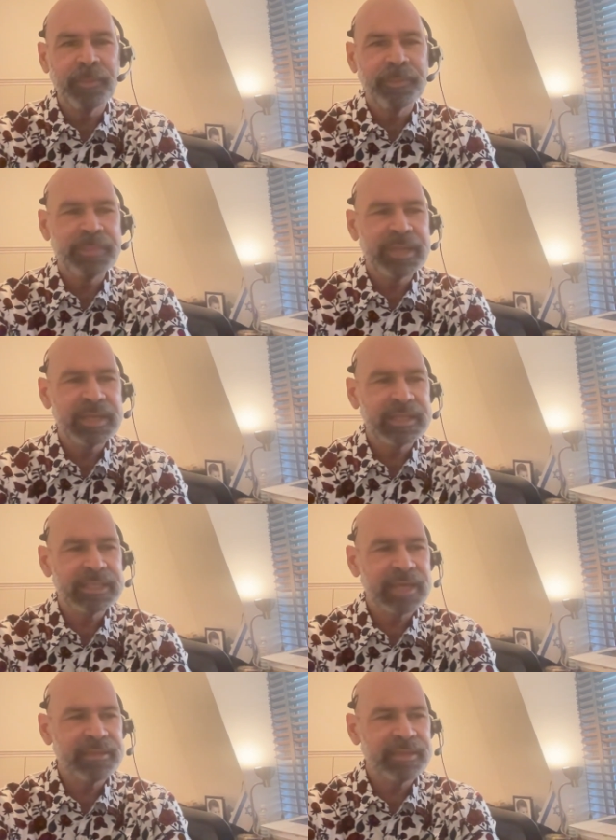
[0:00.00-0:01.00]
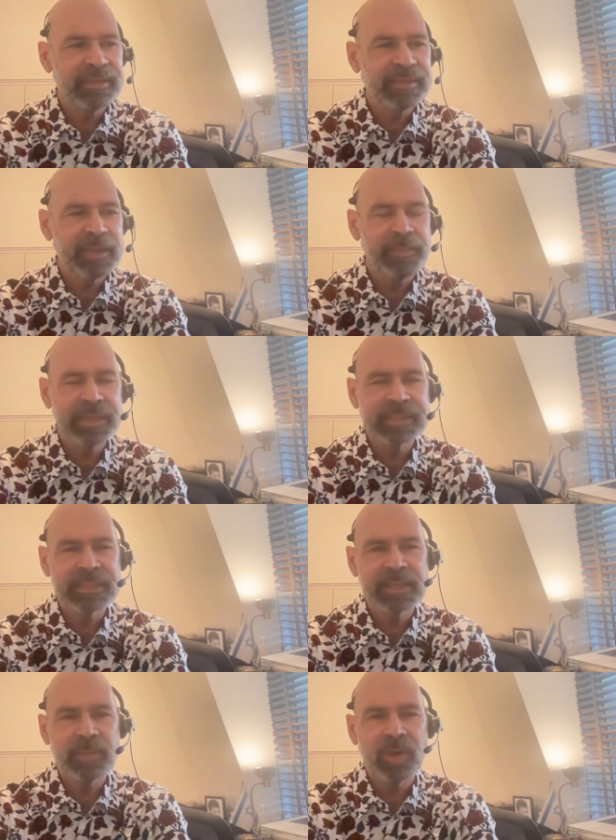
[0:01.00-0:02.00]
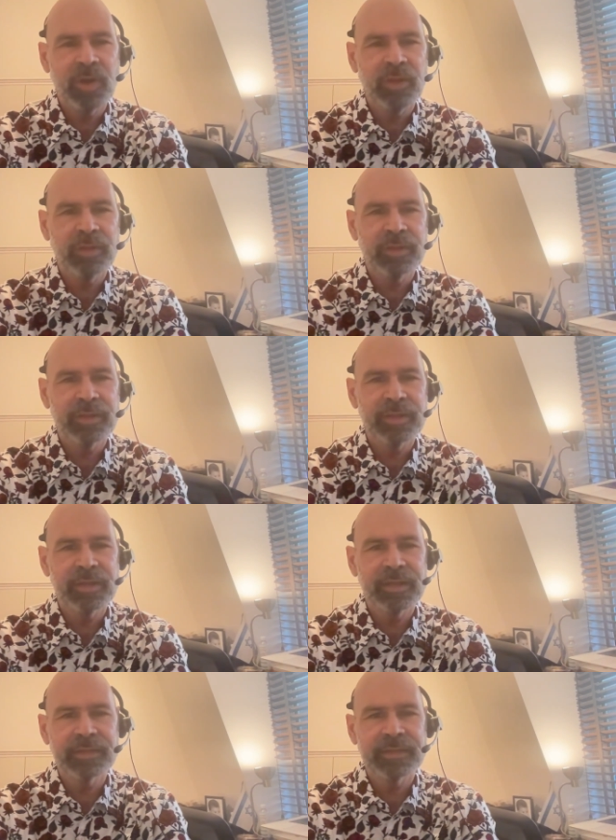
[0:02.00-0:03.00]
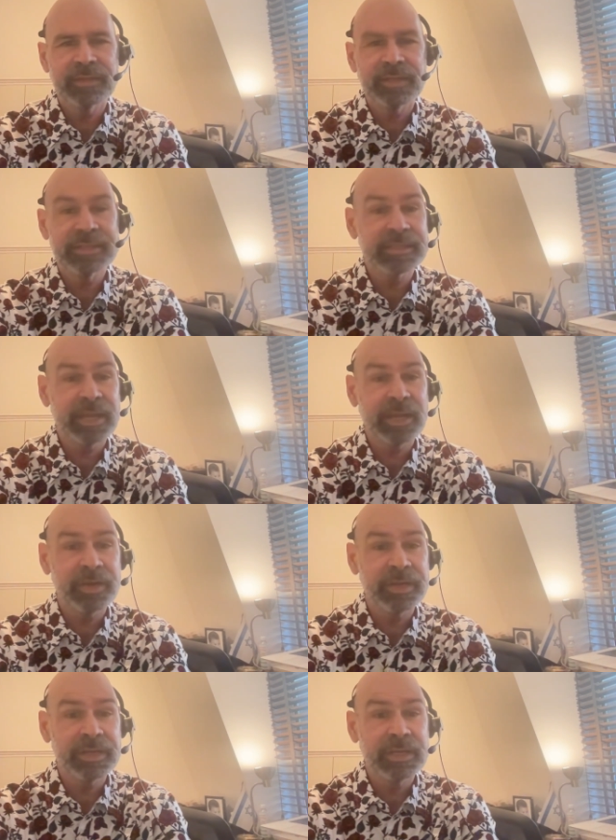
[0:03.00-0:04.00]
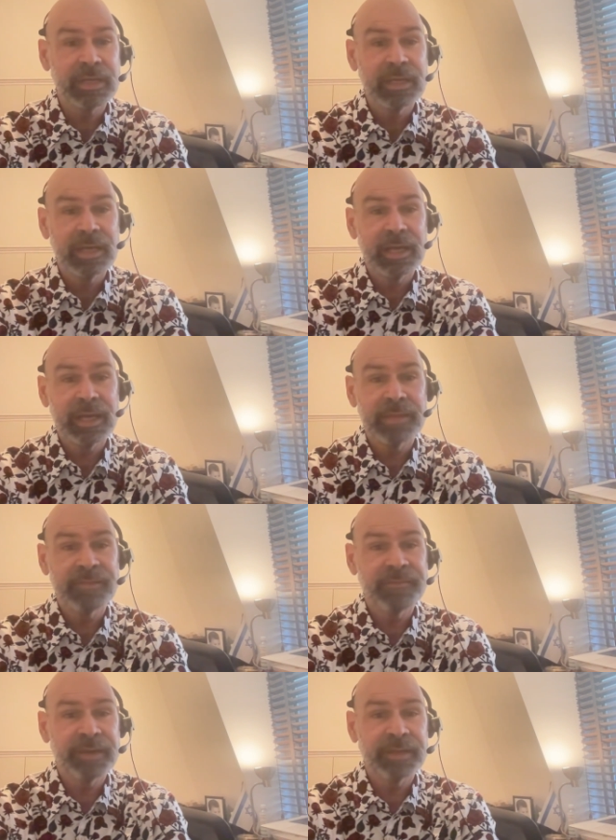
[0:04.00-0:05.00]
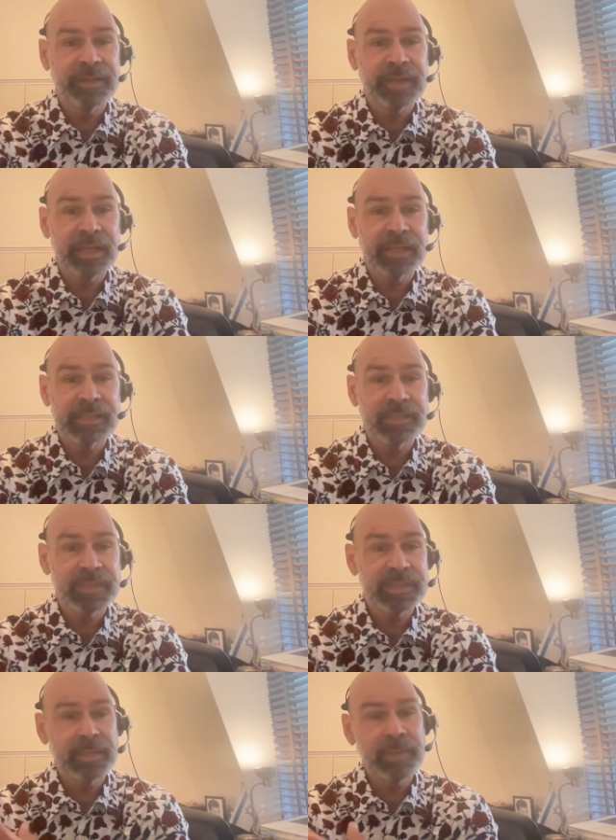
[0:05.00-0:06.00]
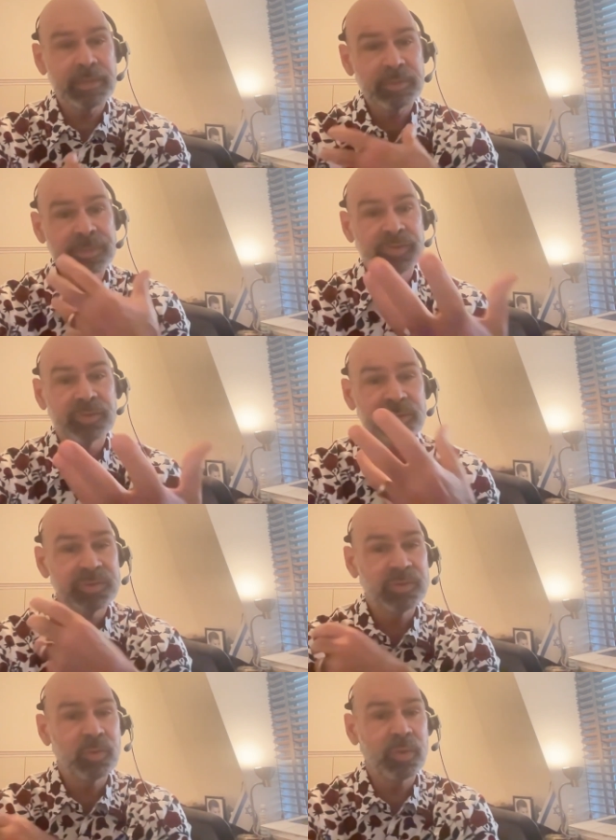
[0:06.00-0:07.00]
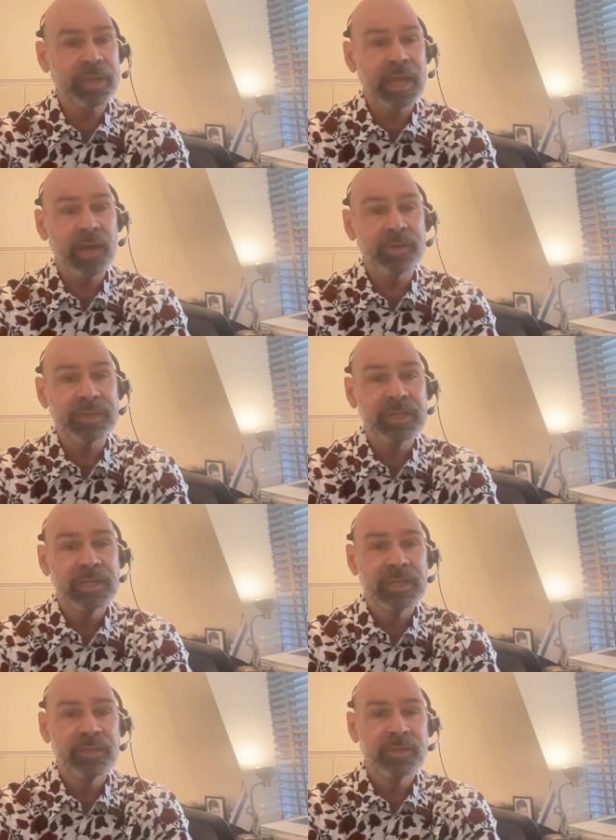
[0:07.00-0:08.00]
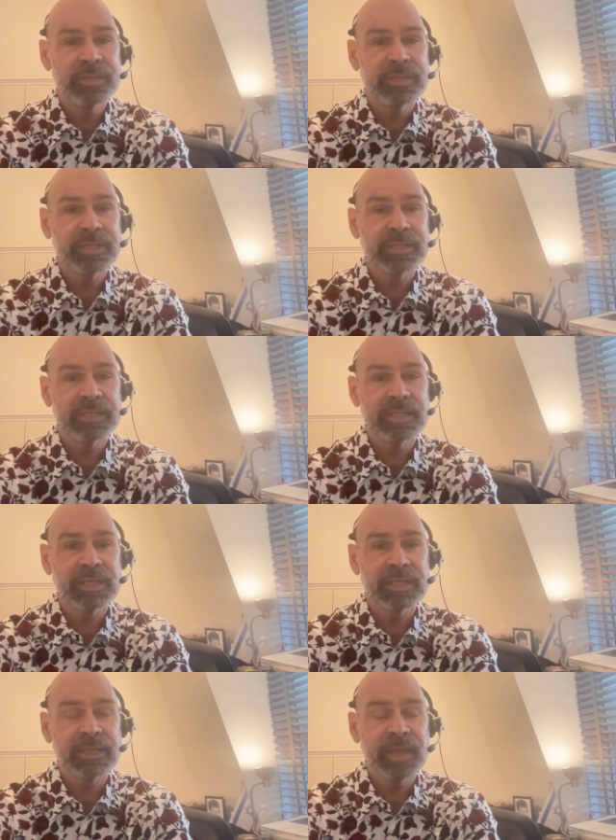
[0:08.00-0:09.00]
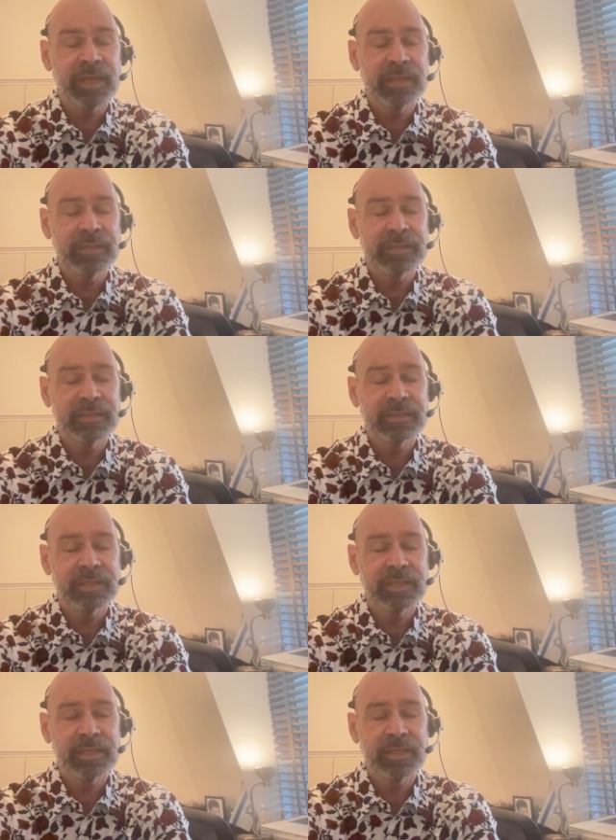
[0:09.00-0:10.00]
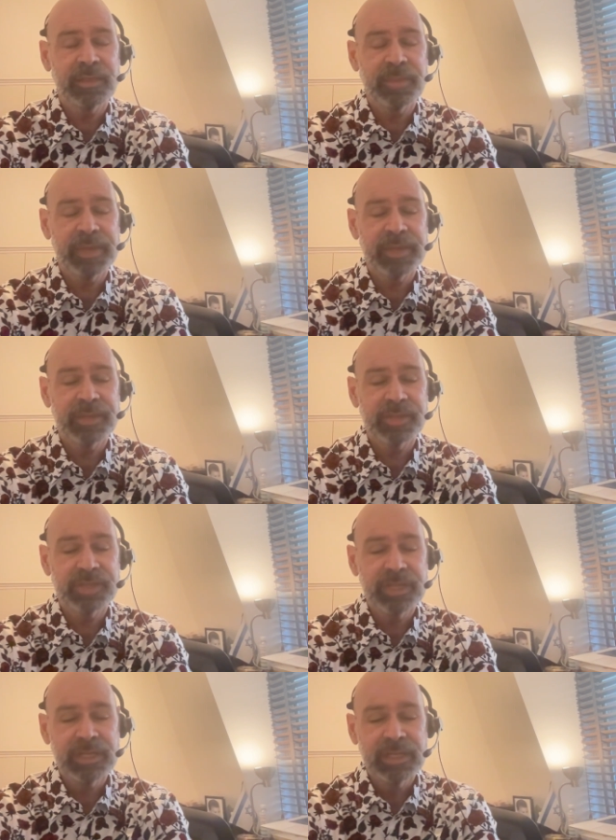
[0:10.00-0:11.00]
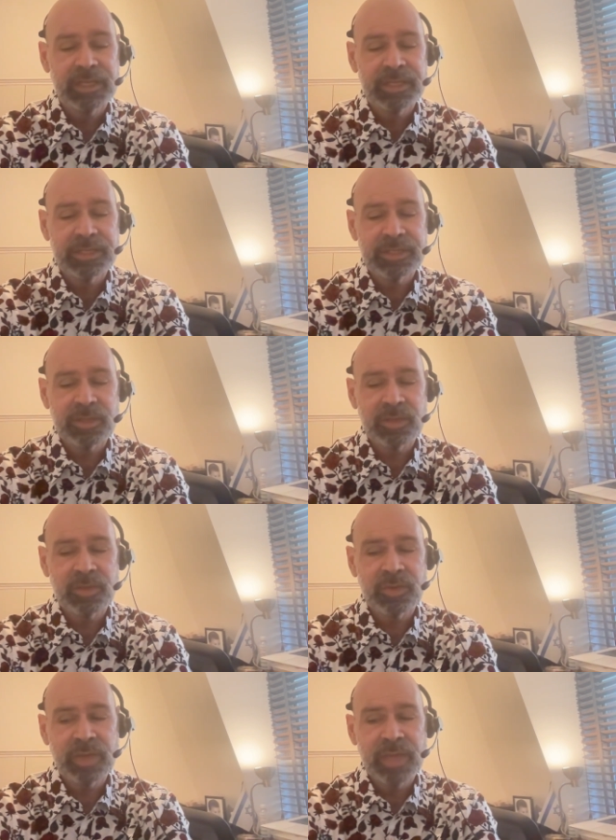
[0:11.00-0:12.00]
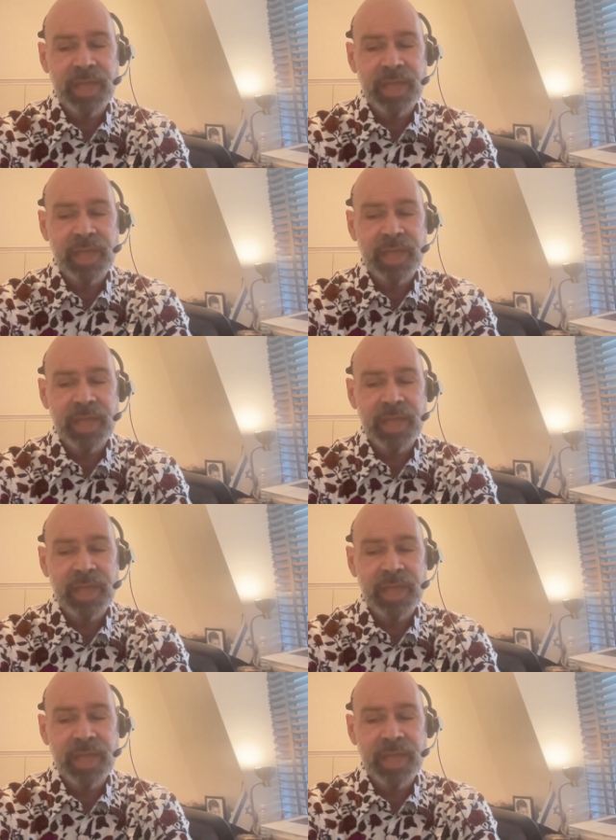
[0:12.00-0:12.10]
Because I think that makes them all the less scary in the final analysis, because I'm able to work out those things on the page. So,